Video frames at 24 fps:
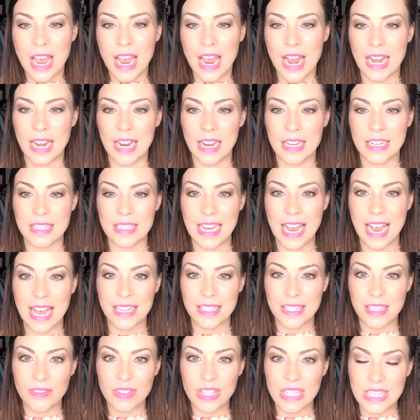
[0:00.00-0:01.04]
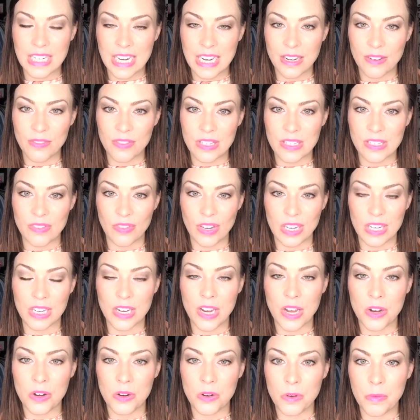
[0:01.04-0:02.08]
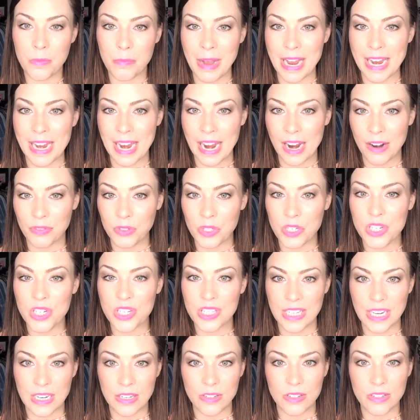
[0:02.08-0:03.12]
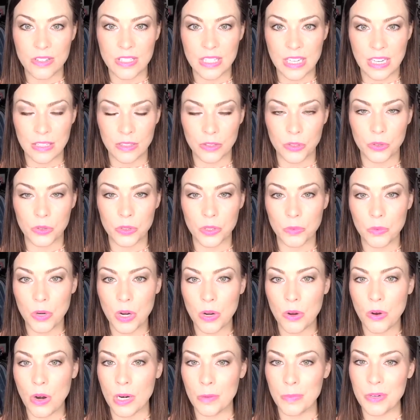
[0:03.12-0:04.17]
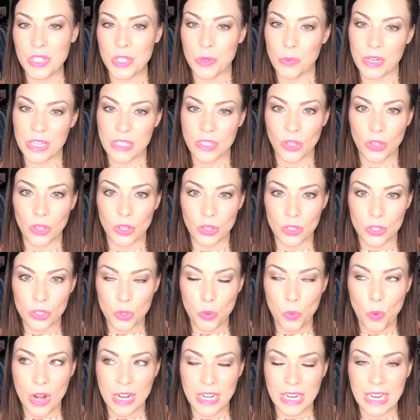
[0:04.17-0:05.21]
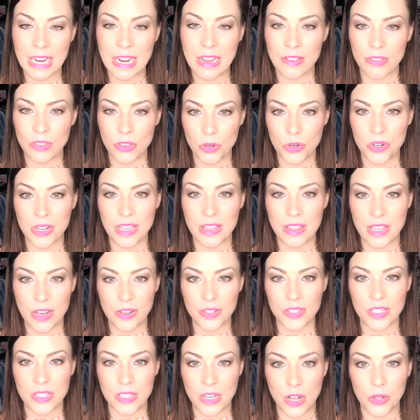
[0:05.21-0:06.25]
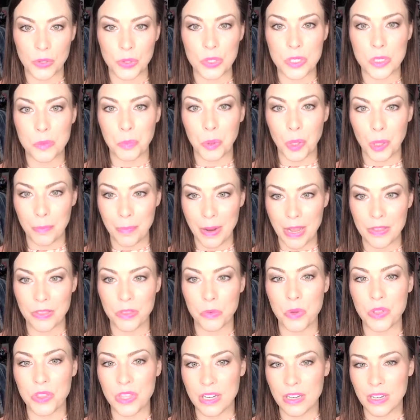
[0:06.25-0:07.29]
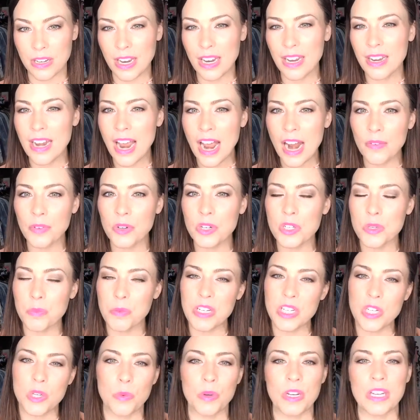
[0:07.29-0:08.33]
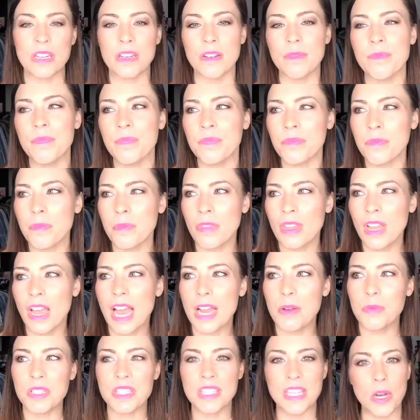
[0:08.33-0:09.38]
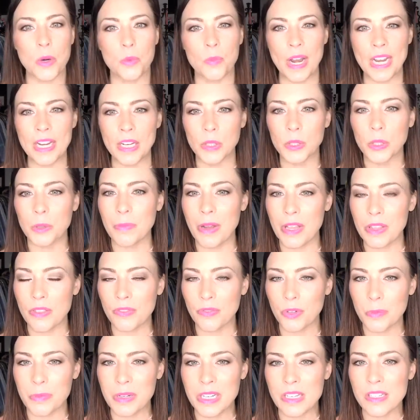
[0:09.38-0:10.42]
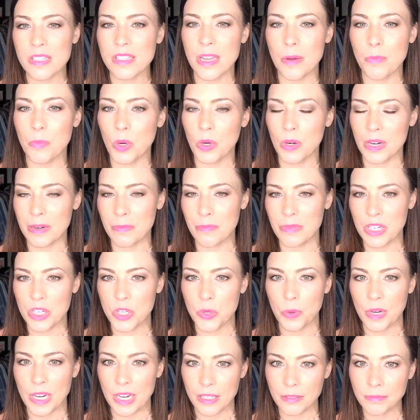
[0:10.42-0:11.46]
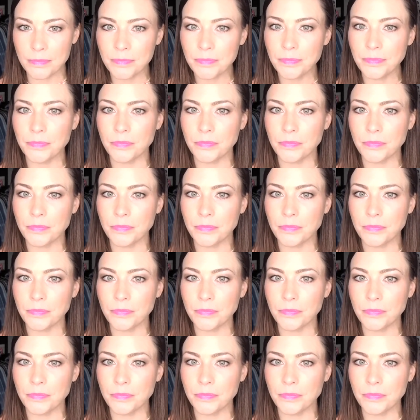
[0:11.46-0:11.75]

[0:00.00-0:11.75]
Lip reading: And as of the date of this video, my average sales in LuLaRoe are between $20,000 and $30,000 per month, with an average between, I would say a regular month for me is somewhere in between.